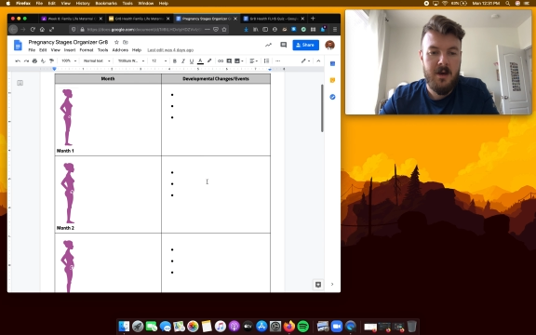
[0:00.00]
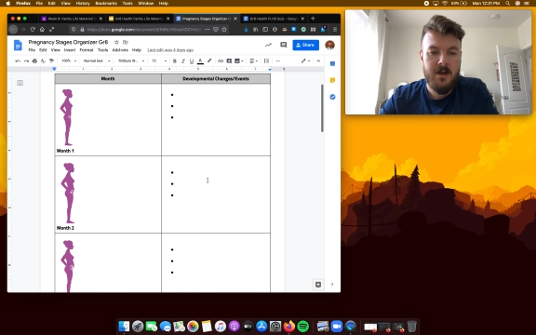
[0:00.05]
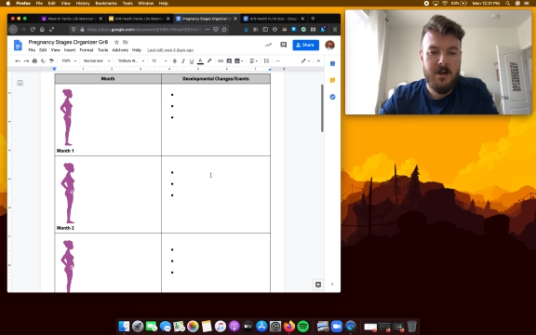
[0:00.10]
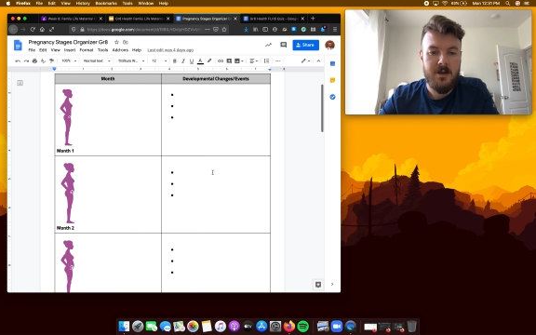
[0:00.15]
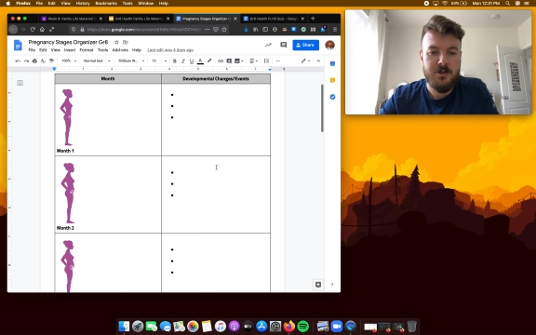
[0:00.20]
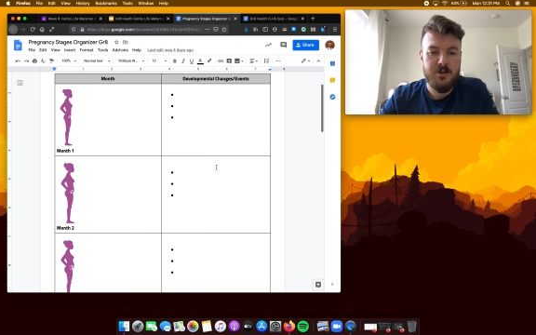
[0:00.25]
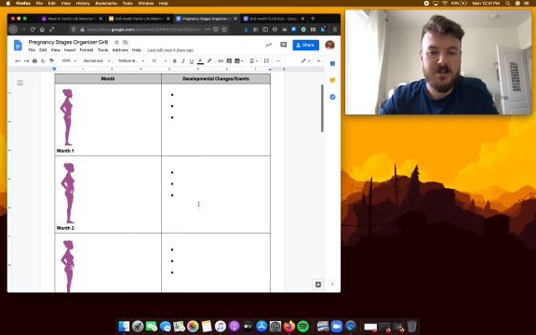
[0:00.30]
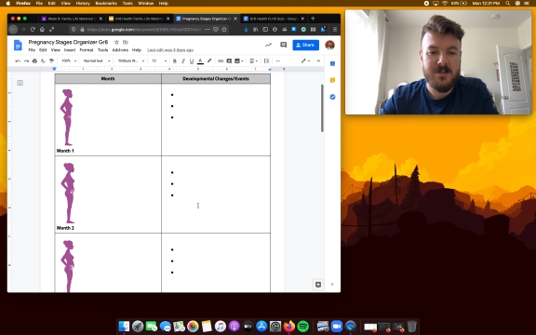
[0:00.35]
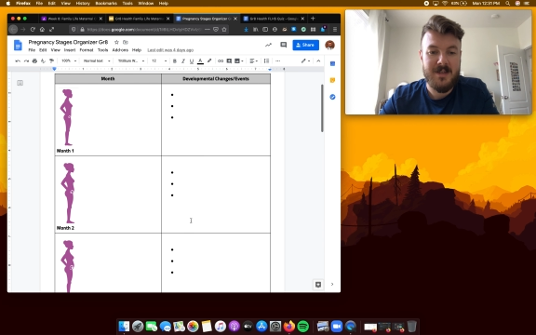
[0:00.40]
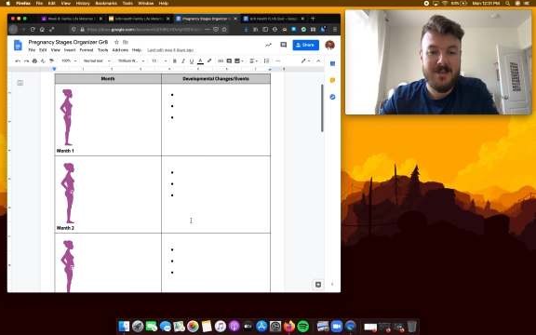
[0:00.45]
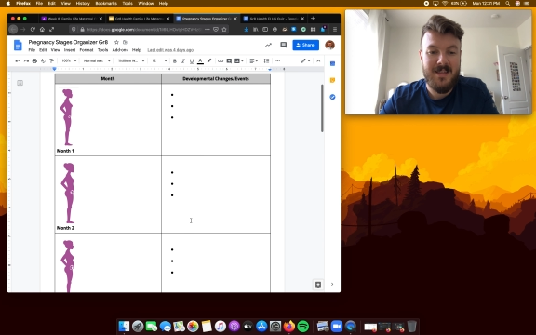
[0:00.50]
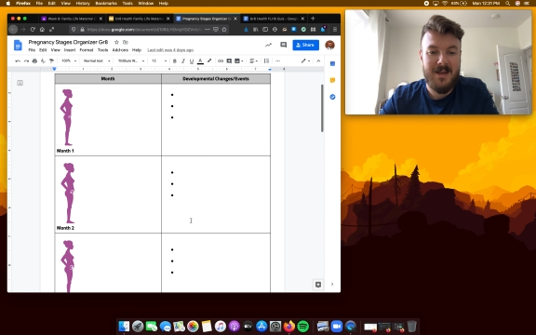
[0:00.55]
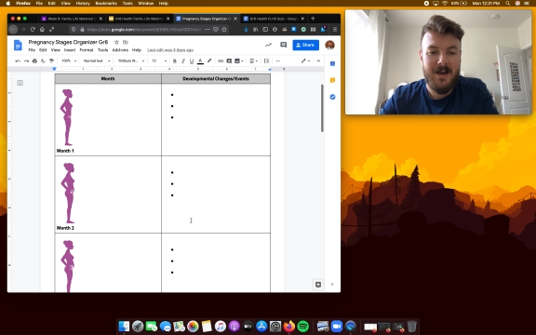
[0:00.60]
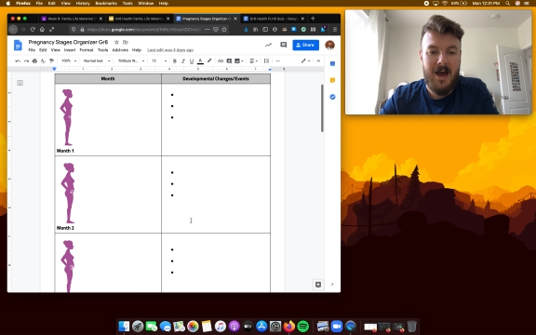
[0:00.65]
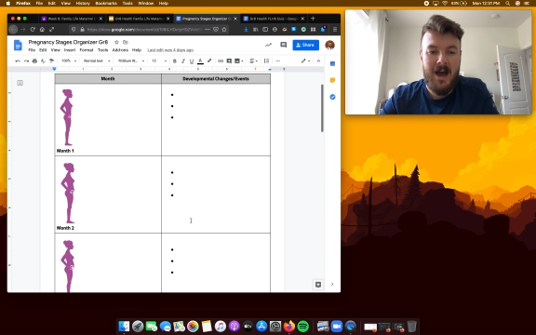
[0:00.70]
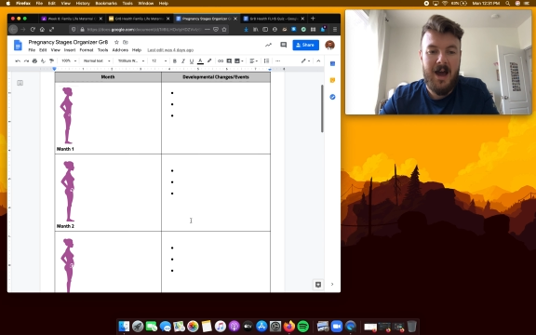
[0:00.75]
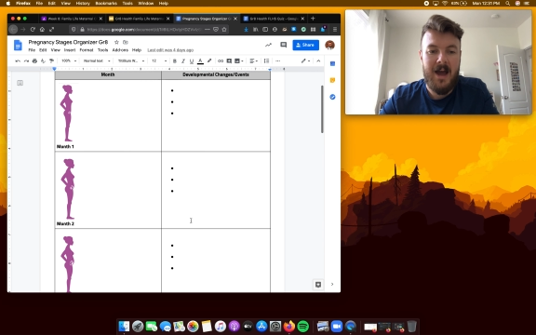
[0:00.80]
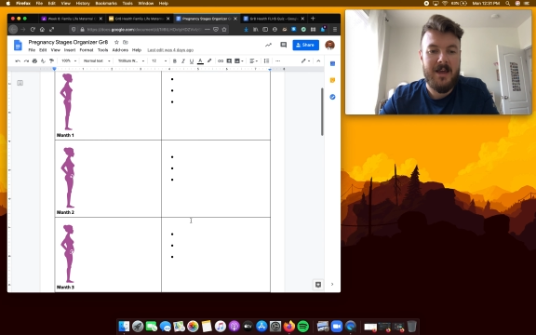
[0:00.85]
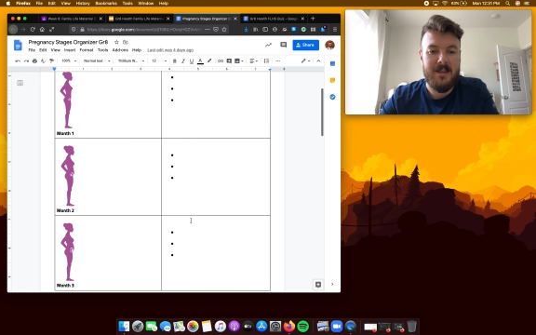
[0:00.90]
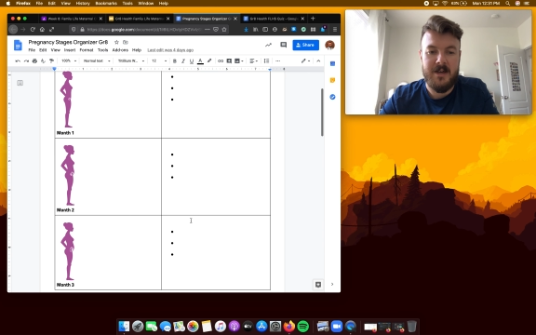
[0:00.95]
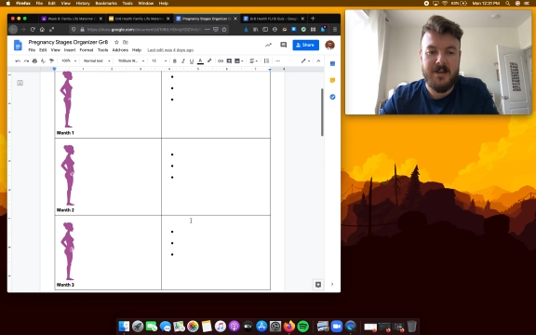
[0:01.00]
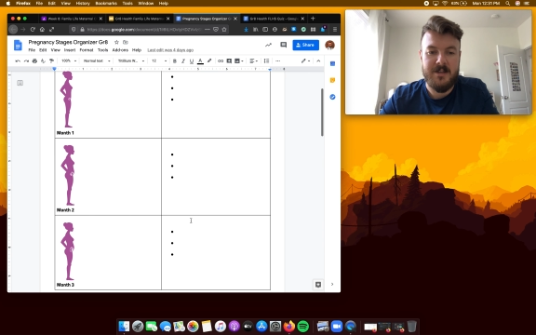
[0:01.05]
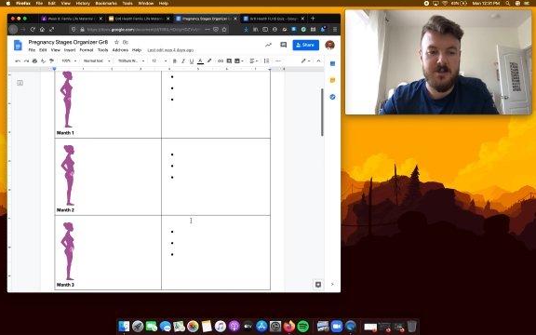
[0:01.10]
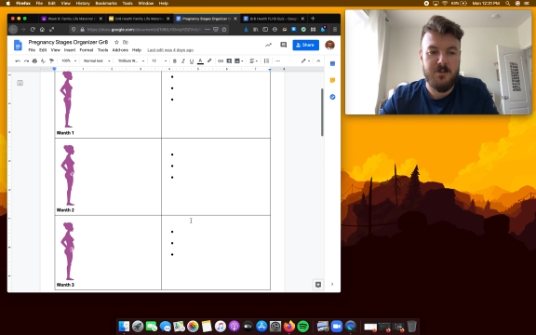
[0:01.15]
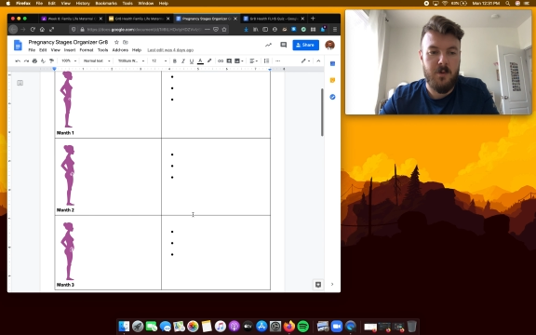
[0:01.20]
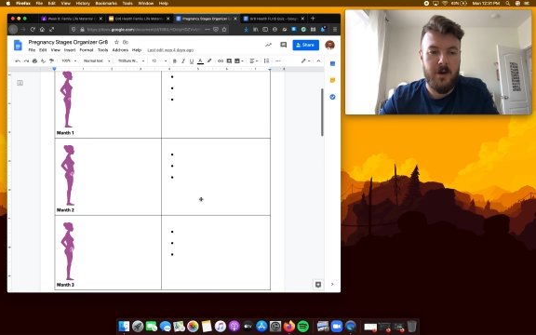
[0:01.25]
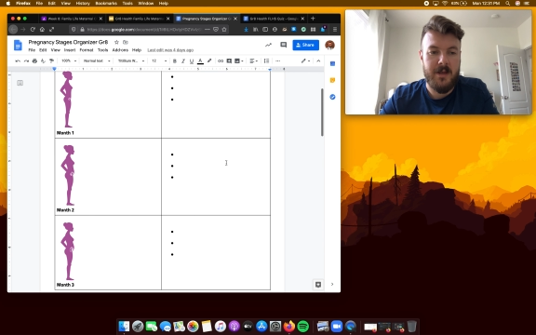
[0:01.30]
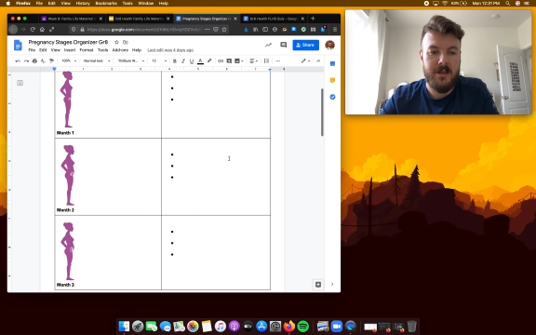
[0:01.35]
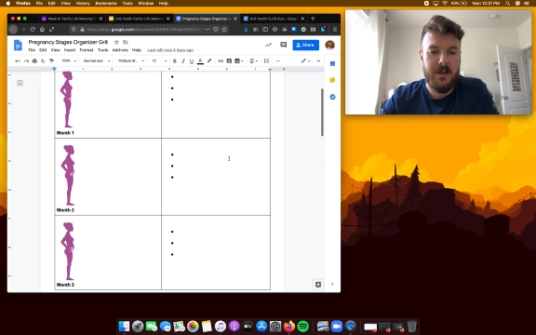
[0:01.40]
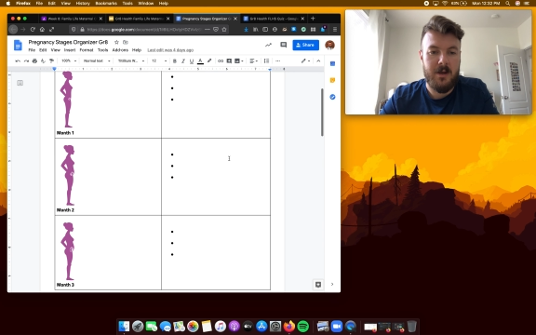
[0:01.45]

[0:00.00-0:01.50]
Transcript: just like the highlights, right?